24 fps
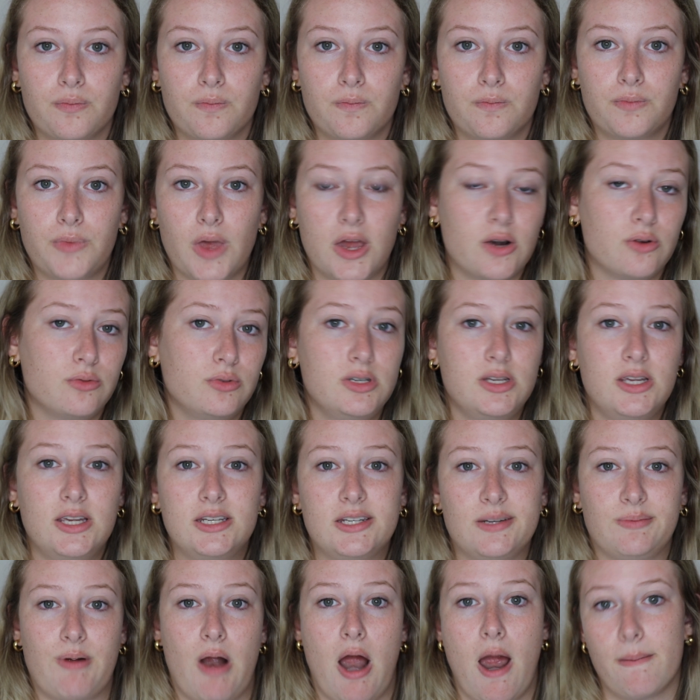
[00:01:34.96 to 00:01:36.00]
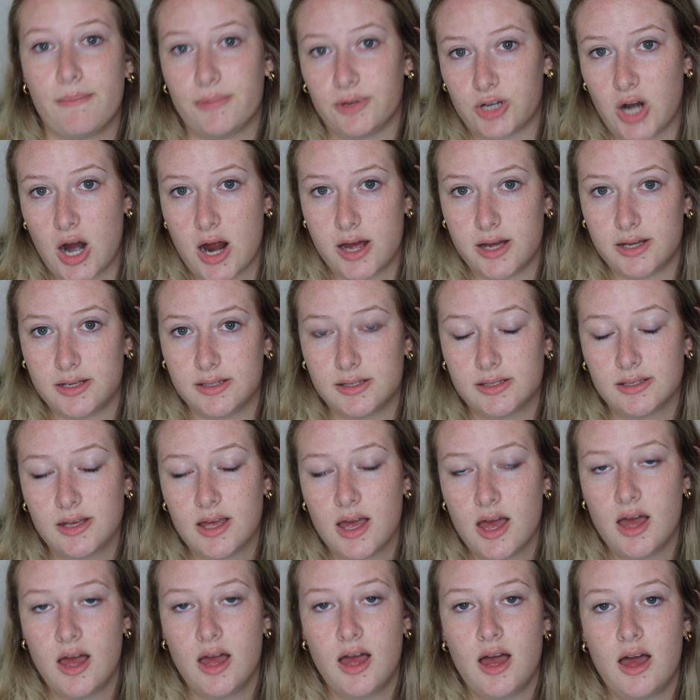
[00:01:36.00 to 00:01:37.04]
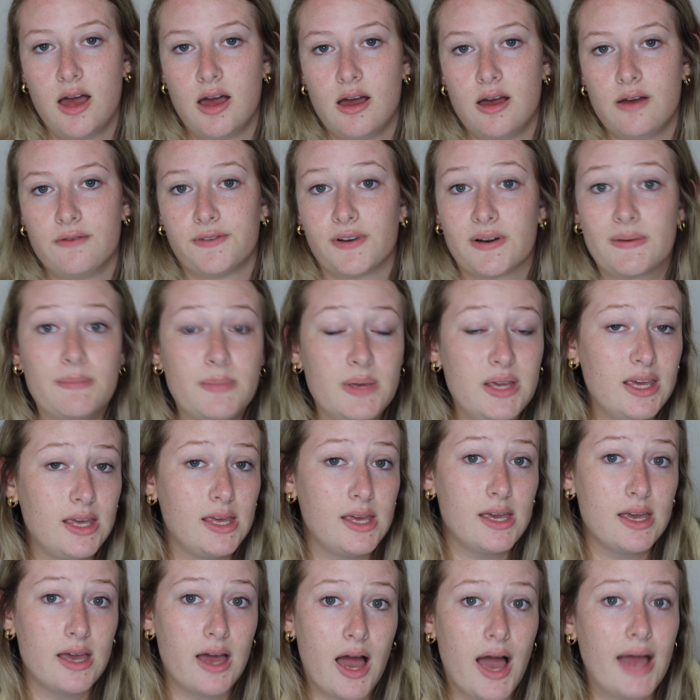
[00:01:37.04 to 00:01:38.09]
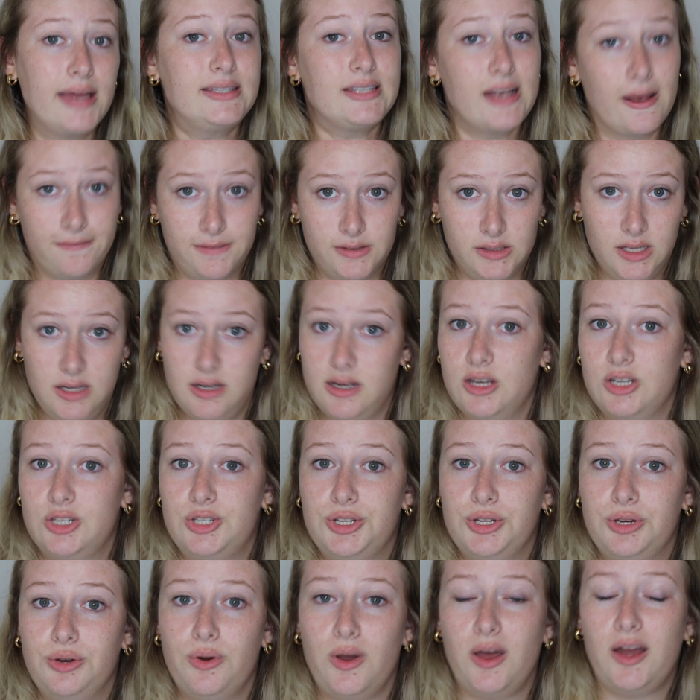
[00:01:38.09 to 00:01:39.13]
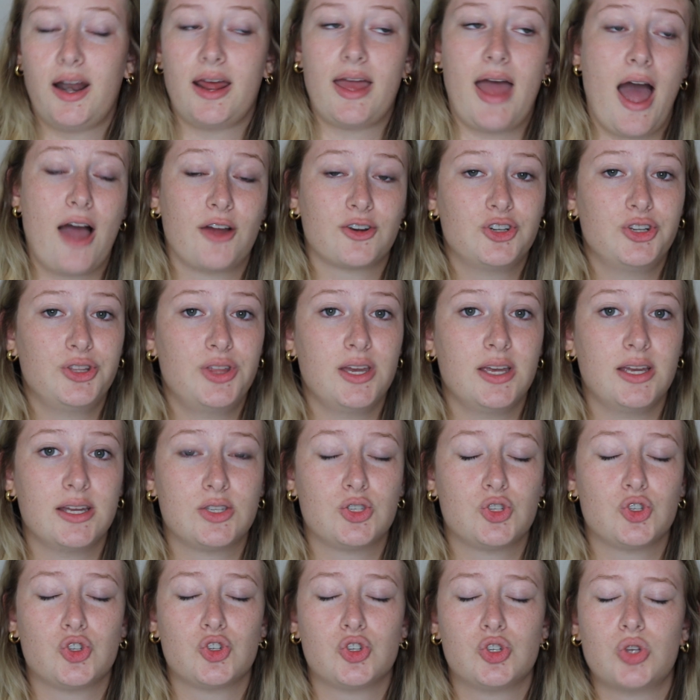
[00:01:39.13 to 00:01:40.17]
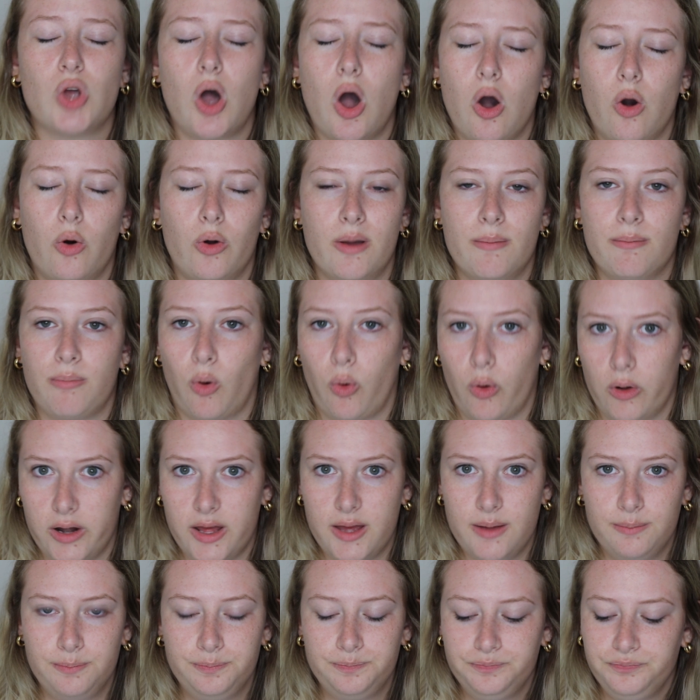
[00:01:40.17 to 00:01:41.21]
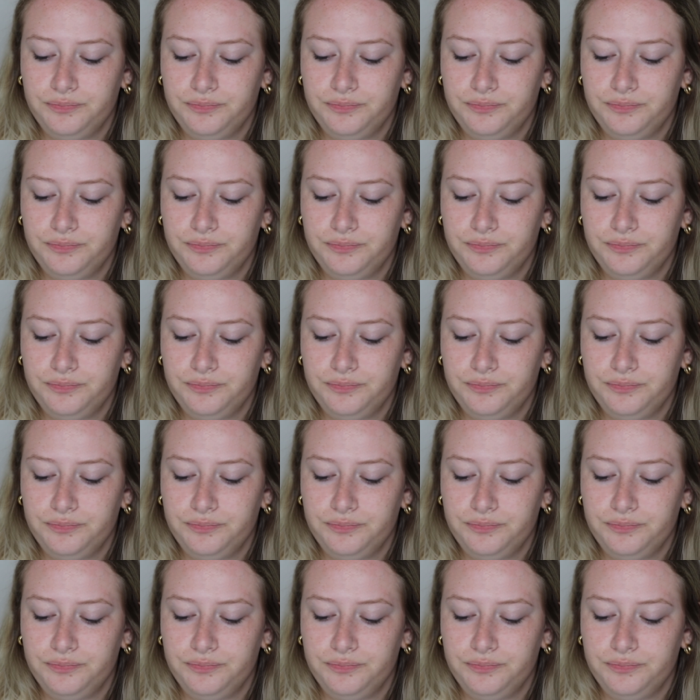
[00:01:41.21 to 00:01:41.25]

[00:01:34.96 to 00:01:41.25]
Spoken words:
they don't need to prime their eyes. For me, I definitely need to, and I actually think it's so important.